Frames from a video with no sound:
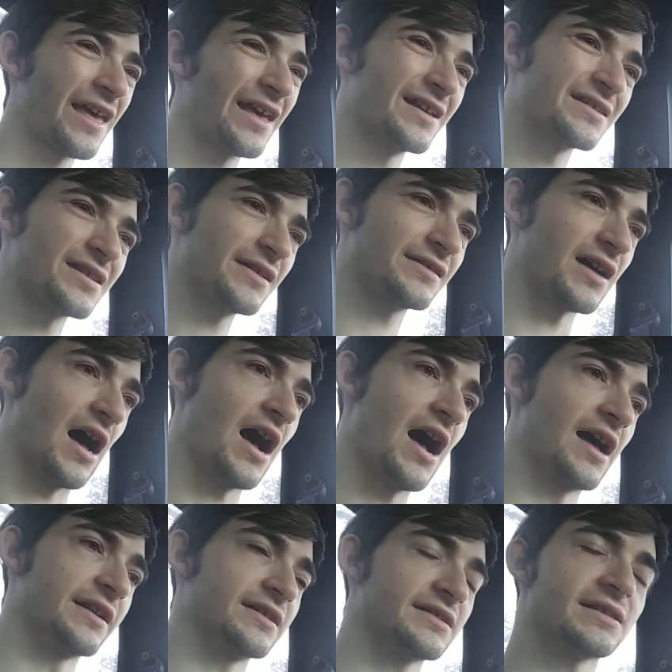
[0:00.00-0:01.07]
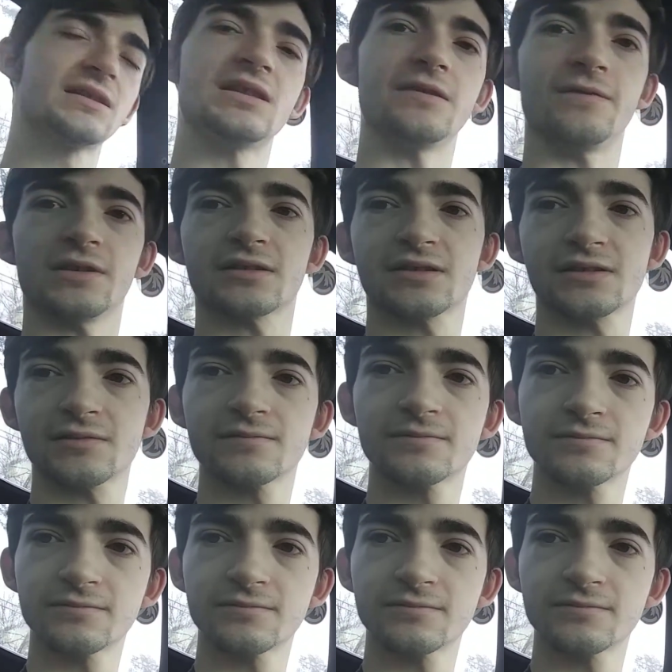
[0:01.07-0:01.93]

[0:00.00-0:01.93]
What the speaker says: is like the Honda Civics